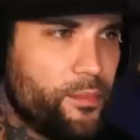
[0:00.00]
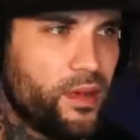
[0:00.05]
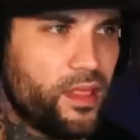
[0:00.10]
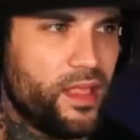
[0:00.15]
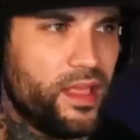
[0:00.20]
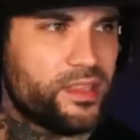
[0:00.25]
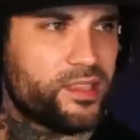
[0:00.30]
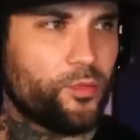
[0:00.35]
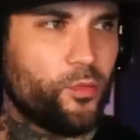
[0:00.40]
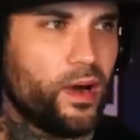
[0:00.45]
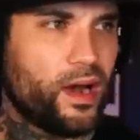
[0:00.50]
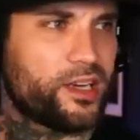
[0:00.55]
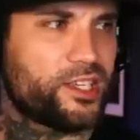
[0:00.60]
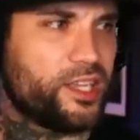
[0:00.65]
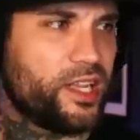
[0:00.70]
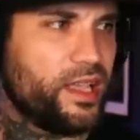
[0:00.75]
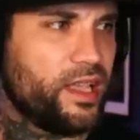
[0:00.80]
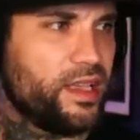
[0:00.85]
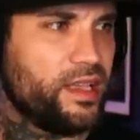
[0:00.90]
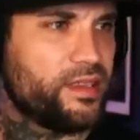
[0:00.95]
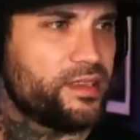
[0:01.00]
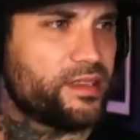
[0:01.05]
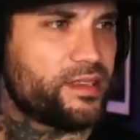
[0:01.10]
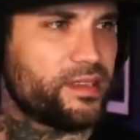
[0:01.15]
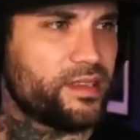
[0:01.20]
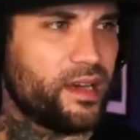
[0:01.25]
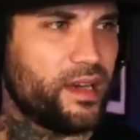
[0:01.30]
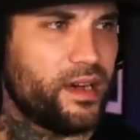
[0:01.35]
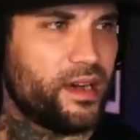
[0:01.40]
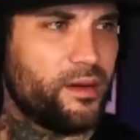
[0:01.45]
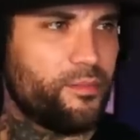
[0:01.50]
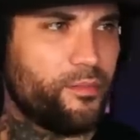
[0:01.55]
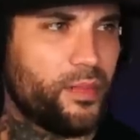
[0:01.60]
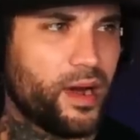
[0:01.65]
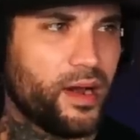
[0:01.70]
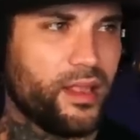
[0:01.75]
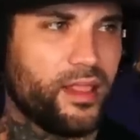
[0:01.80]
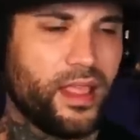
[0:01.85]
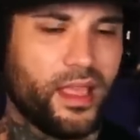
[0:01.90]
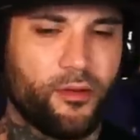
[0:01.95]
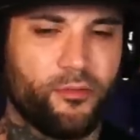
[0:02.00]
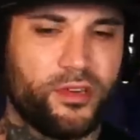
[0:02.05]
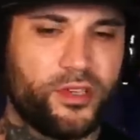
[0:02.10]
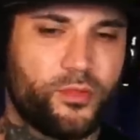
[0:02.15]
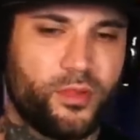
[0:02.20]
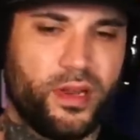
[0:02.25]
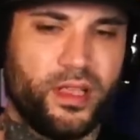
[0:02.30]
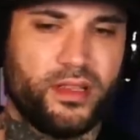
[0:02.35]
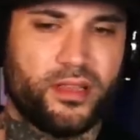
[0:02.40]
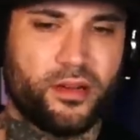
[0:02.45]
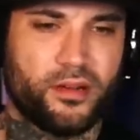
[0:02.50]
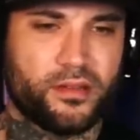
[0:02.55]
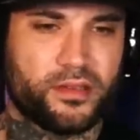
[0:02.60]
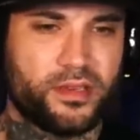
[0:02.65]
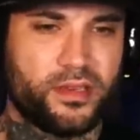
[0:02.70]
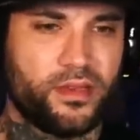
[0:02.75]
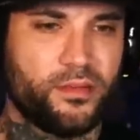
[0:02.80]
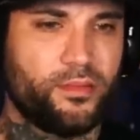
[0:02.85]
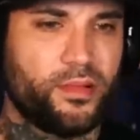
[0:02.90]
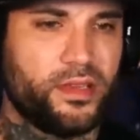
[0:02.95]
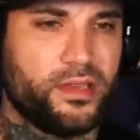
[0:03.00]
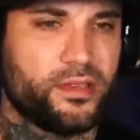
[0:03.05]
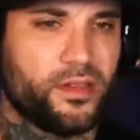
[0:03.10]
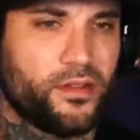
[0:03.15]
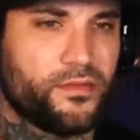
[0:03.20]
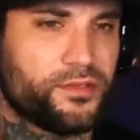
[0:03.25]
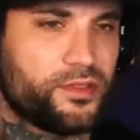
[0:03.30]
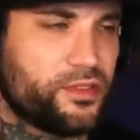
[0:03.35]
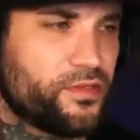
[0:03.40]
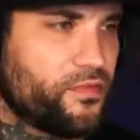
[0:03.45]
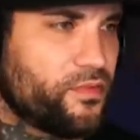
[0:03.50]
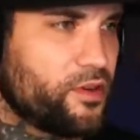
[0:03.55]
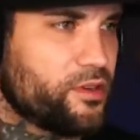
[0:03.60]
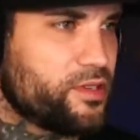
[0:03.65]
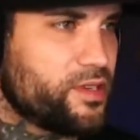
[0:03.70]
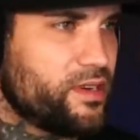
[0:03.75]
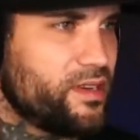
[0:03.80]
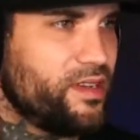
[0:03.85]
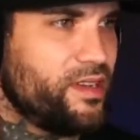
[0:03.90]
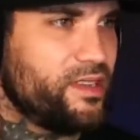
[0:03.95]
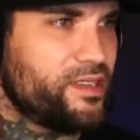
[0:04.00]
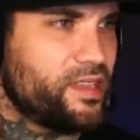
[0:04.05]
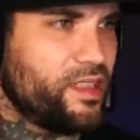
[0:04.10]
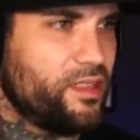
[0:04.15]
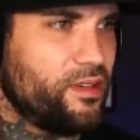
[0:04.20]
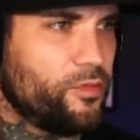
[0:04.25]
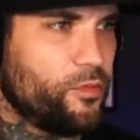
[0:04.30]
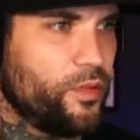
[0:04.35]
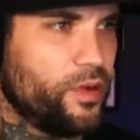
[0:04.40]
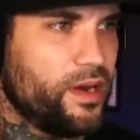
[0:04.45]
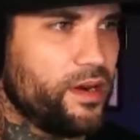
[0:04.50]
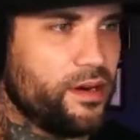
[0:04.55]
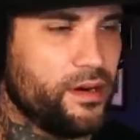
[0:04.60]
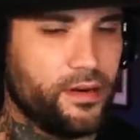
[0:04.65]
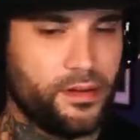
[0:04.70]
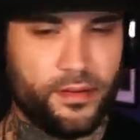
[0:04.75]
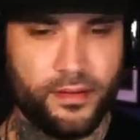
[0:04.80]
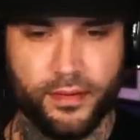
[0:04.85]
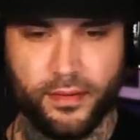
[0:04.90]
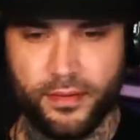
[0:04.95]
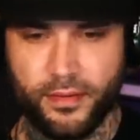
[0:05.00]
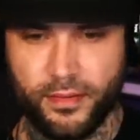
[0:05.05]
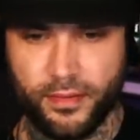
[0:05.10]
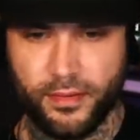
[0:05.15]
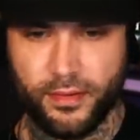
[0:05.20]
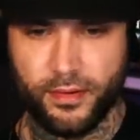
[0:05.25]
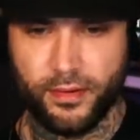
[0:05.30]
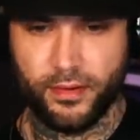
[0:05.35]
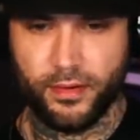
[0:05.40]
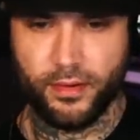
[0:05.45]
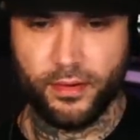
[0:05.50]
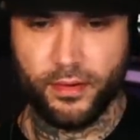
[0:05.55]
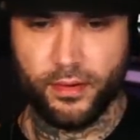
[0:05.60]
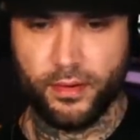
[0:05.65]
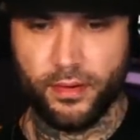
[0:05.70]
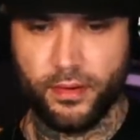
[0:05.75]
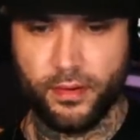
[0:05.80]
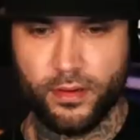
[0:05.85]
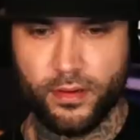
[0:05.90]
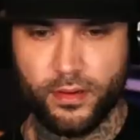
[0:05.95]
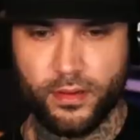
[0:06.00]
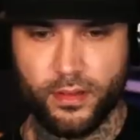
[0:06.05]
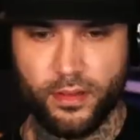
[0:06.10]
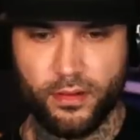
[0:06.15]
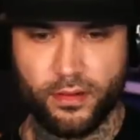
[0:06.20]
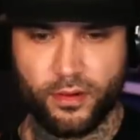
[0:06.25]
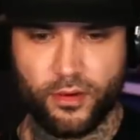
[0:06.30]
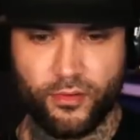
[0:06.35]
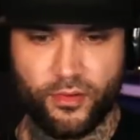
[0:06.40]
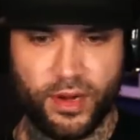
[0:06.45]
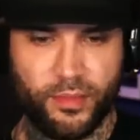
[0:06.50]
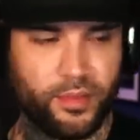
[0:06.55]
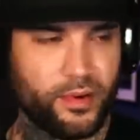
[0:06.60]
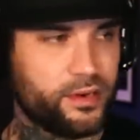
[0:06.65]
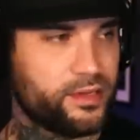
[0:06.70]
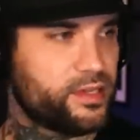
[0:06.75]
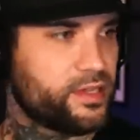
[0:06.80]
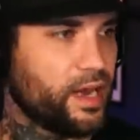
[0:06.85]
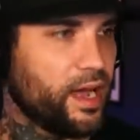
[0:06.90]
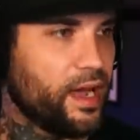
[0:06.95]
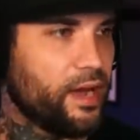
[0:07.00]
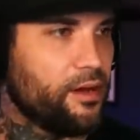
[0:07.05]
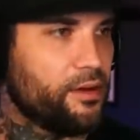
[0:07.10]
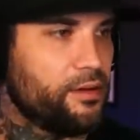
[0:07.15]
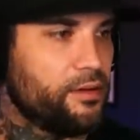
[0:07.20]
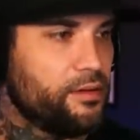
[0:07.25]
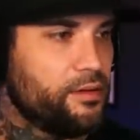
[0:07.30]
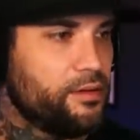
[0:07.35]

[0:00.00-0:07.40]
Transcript: But let's watch his body language when he talks to the police officers first. It's a little weird. A little creeper style.